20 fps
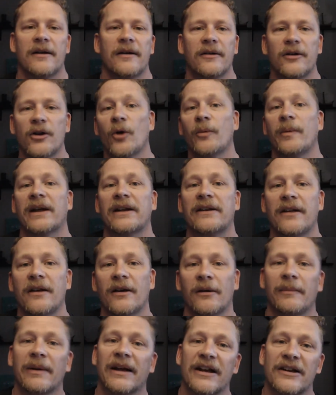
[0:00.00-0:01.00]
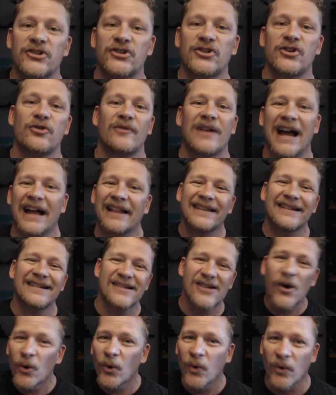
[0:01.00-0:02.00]
No big deal because you got the
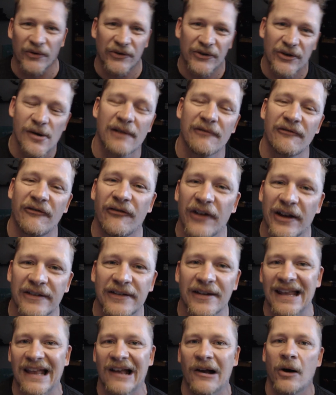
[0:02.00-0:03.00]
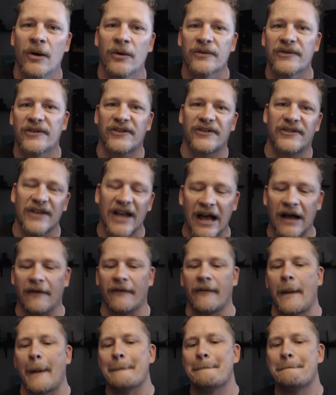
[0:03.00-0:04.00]
tools. You can fix it your own self.
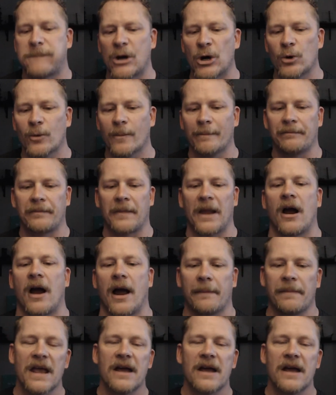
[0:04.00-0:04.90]
Boom. All right.